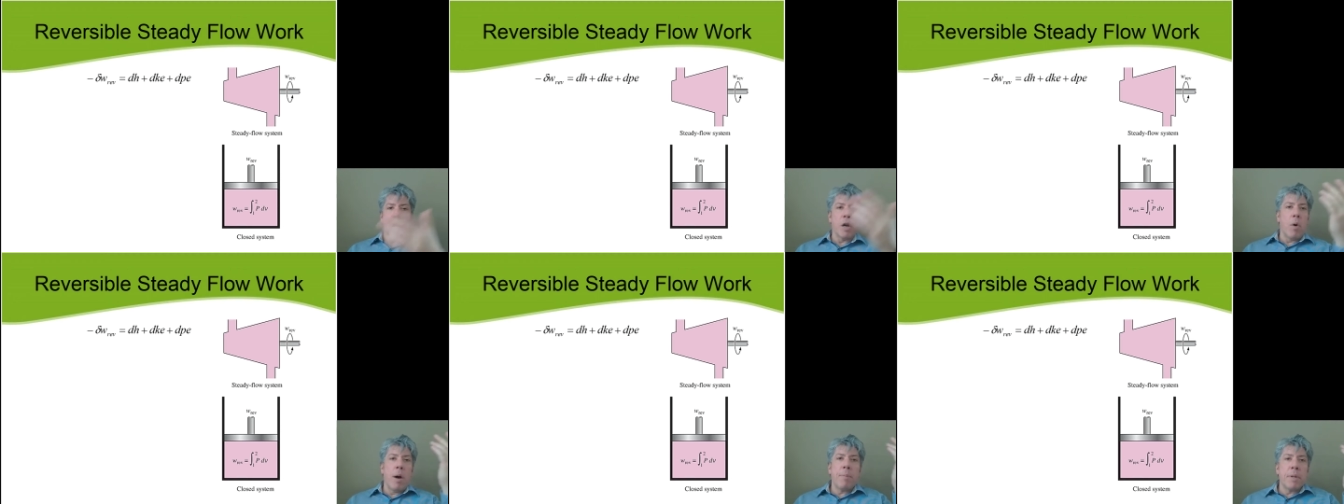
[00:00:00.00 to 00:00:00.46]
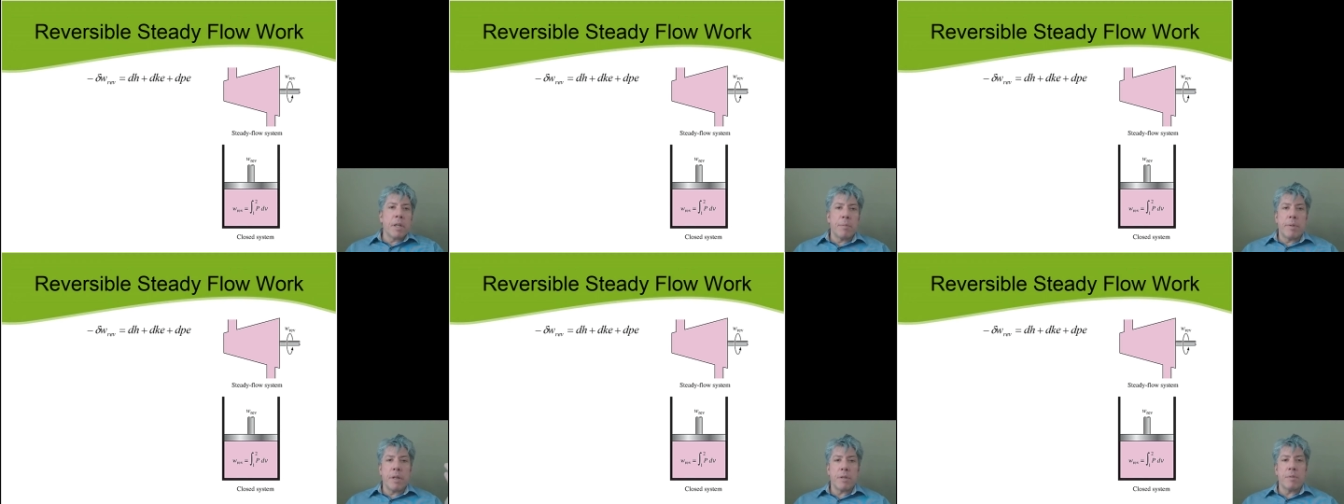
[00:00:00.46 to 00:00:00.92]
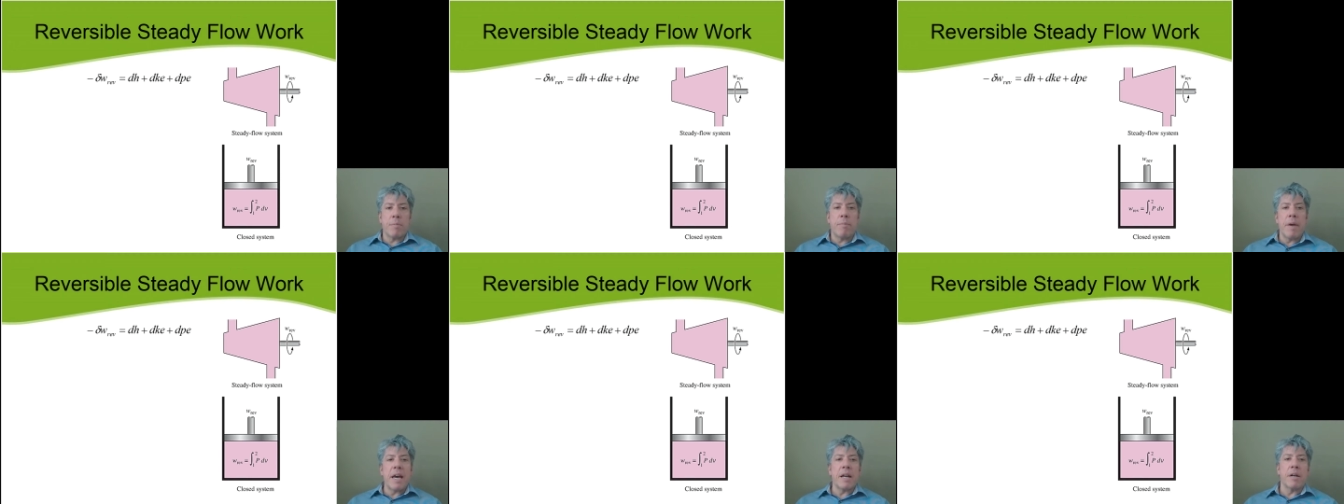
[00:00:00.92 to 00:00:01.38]
go up a little bit. It doesn't
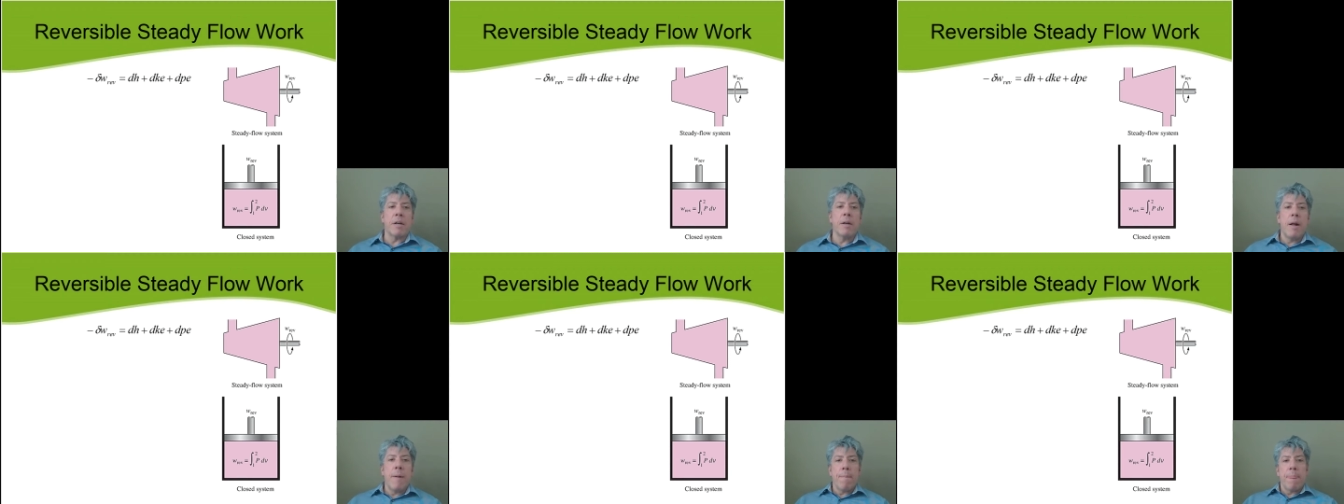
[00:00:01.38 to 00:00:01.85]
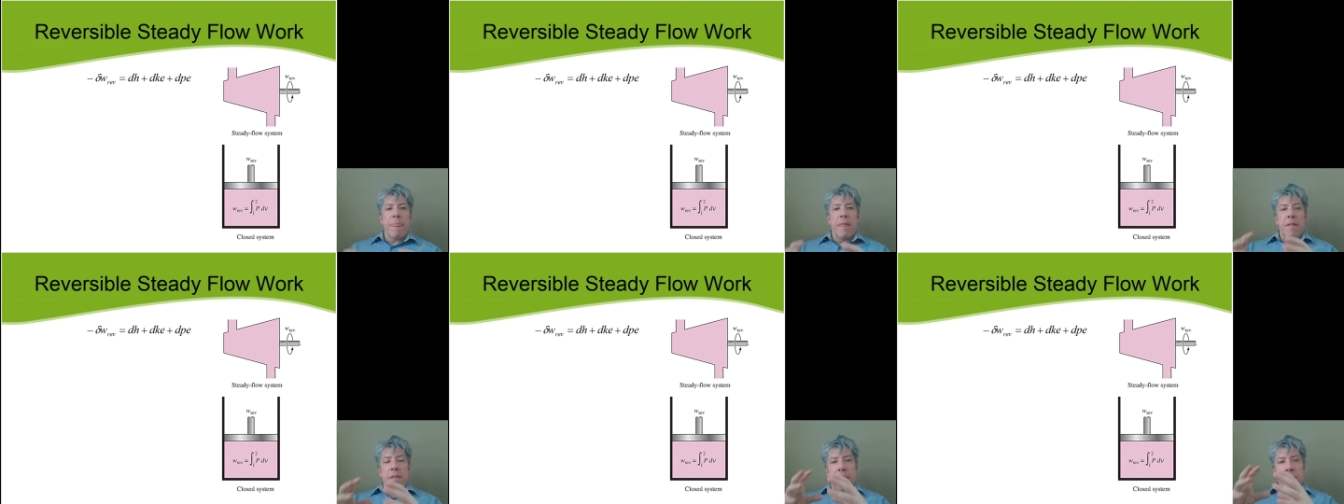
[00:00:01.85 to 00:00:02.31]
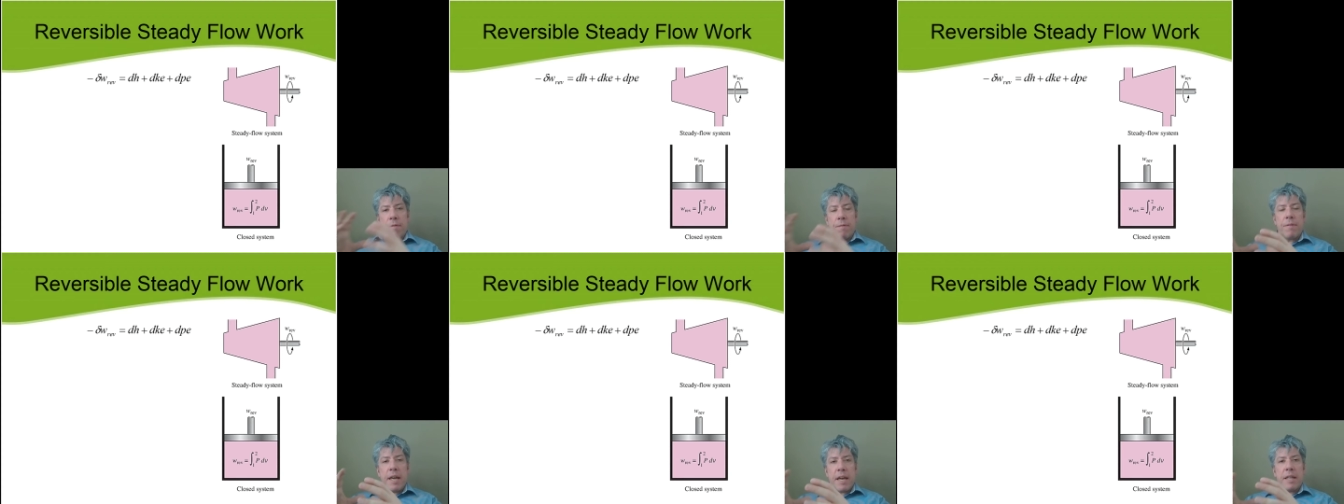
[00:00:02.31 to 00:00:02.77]
matter.
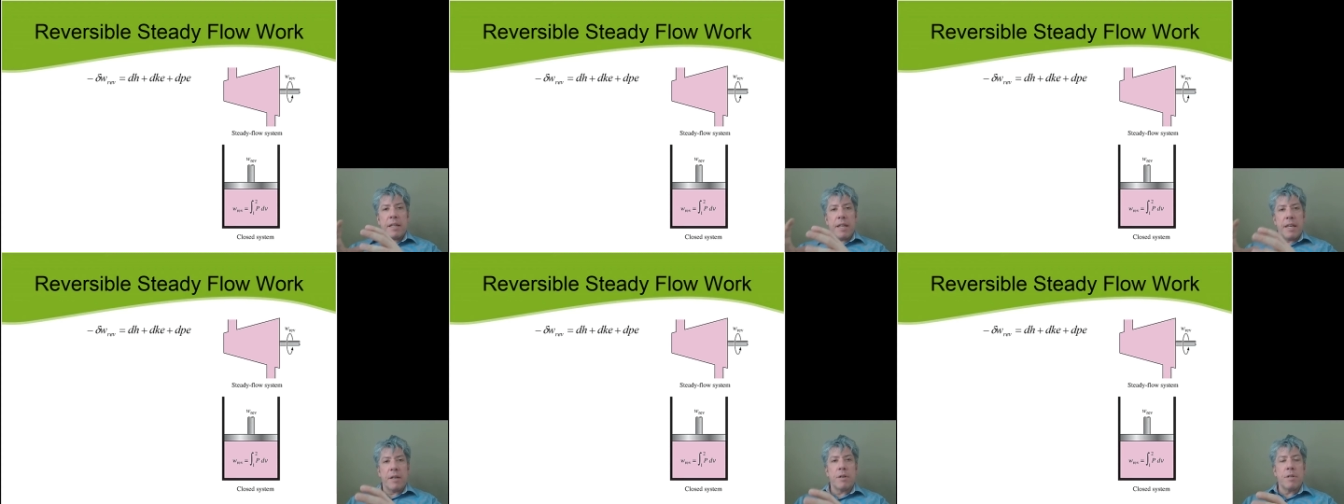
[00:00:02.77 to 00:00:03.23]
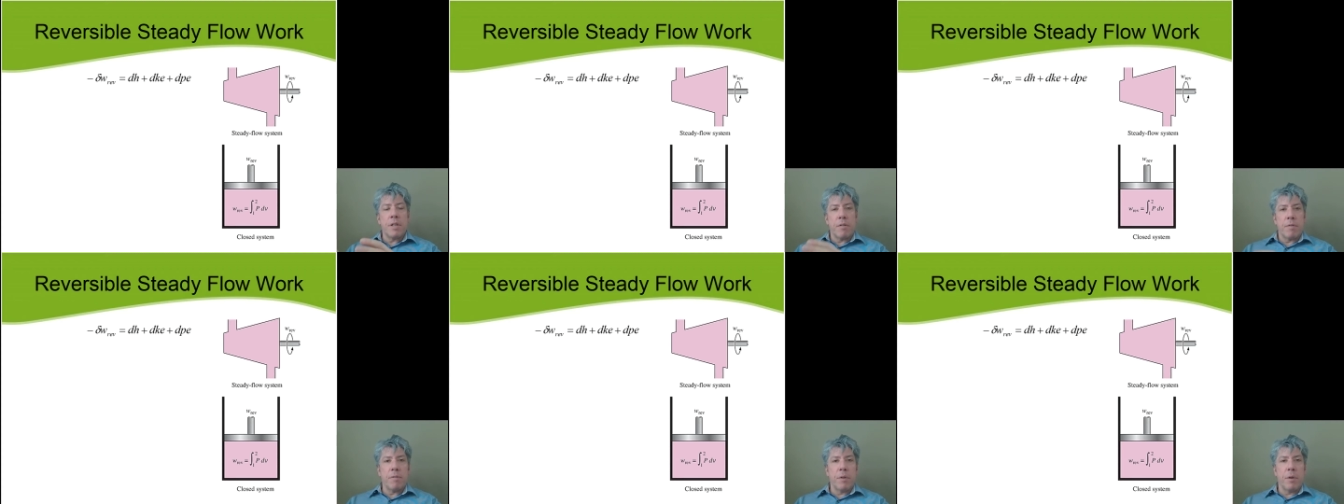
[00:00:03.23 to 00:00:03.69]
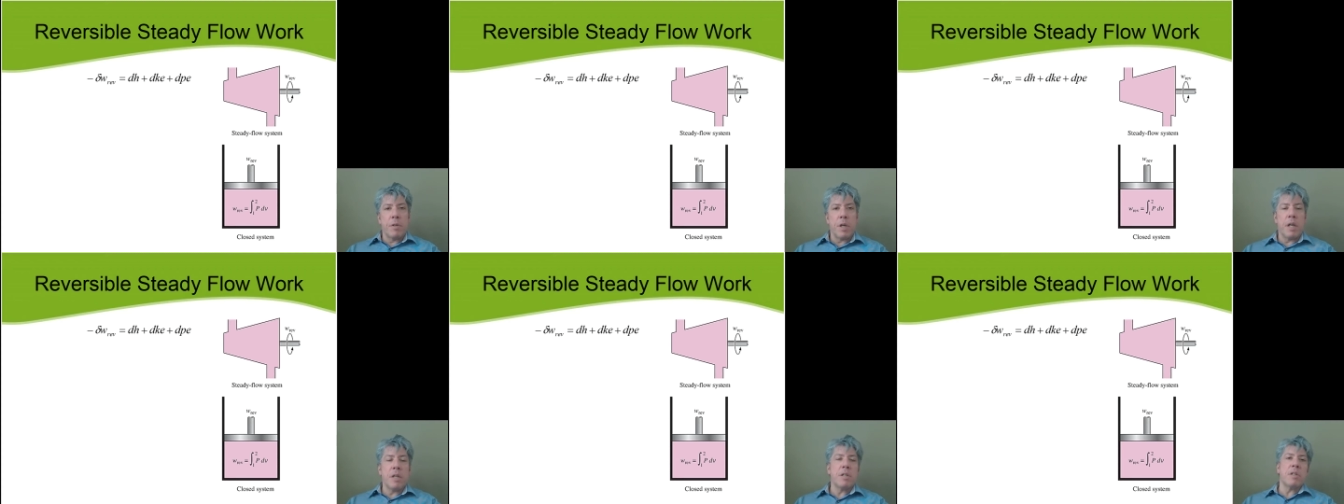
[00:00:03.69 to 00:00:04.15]
If that the energy of the fluid
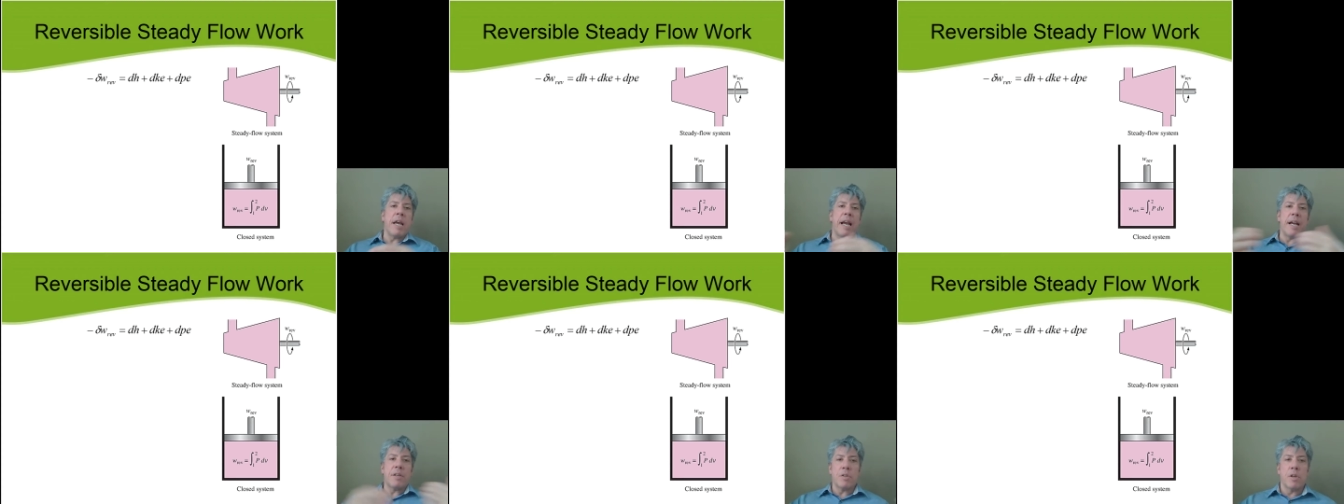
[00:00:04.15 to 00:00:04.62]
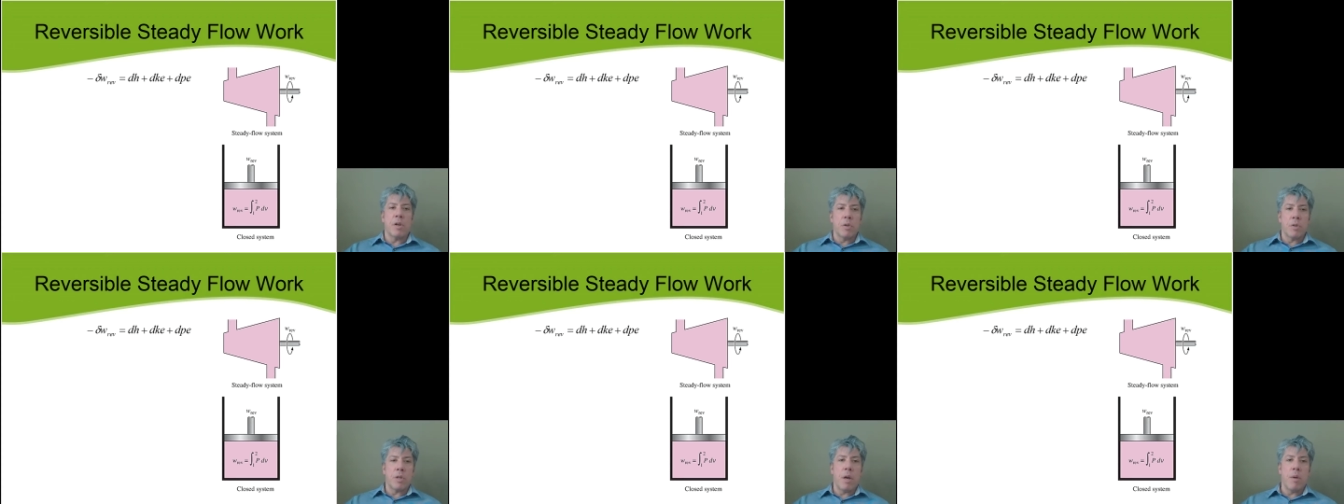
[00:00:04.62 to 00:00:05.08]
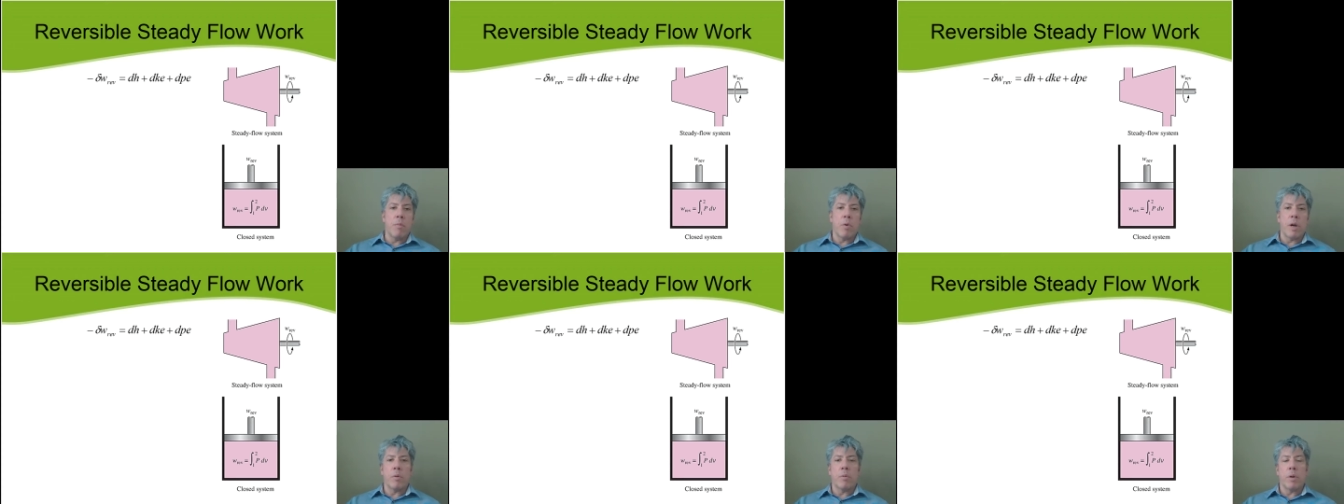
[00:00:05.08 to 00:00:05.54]
changes, it has to go
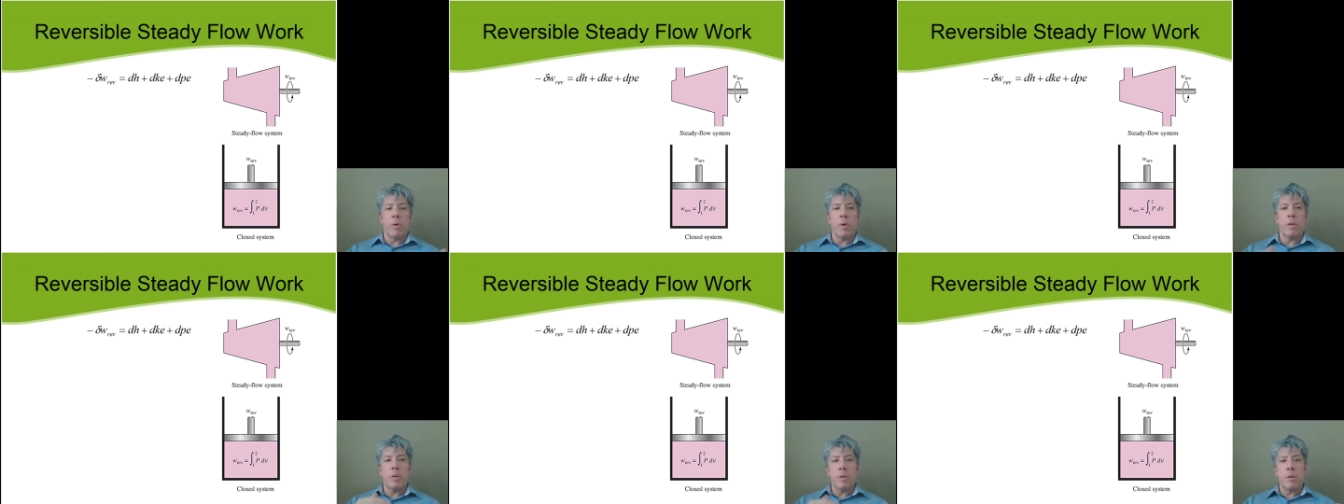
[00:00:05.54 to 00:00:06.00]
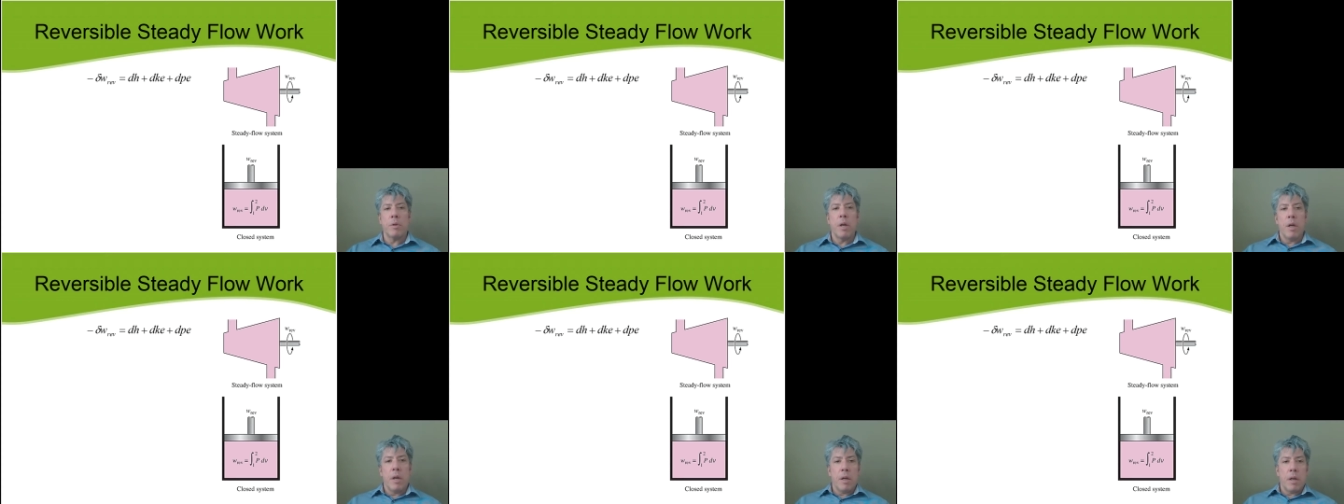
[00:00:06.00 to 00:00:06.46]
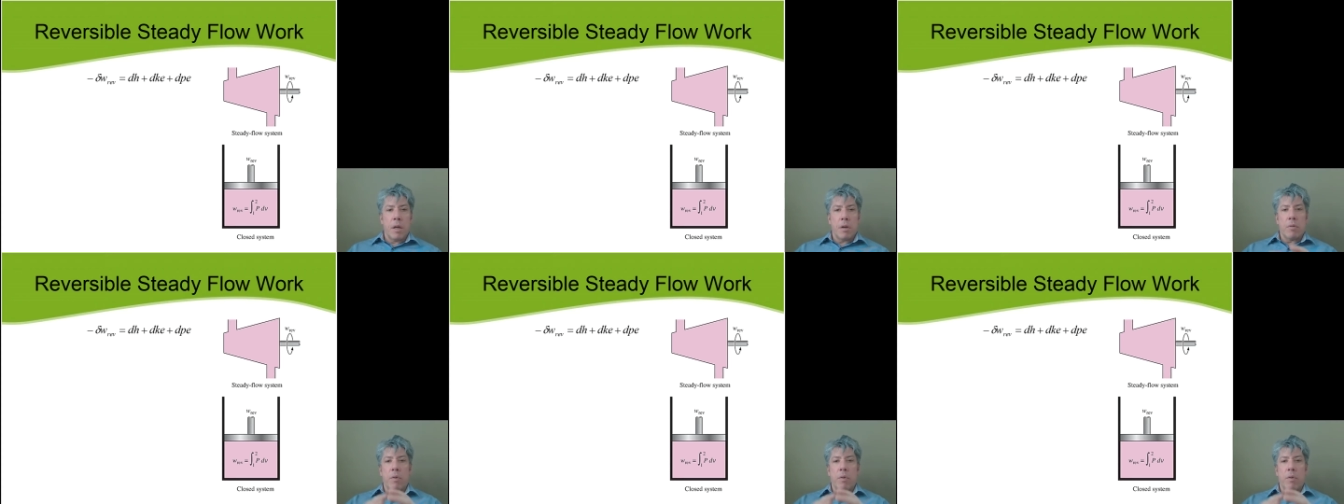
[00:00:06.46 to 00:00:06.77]
somewhere, and we're going to uh,